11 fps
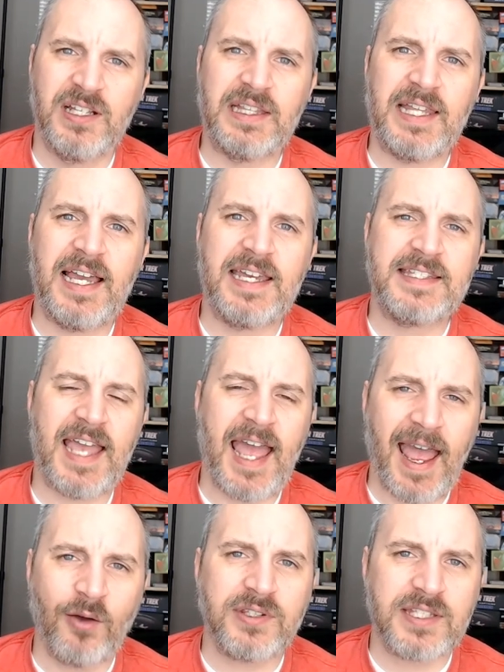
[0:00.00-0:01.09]
lies
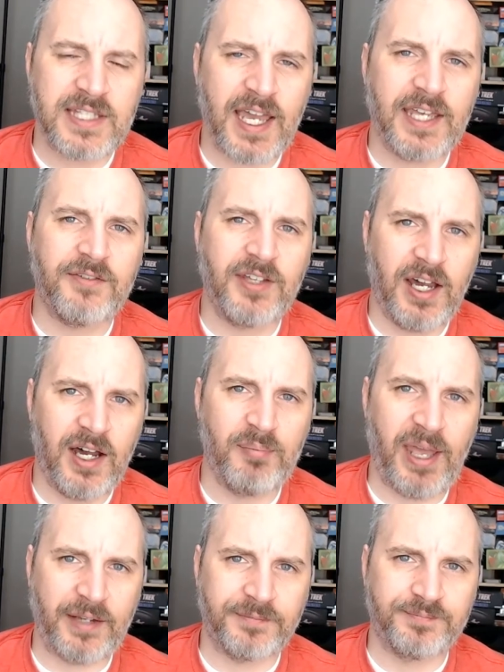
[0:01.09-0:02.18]
outside of combat.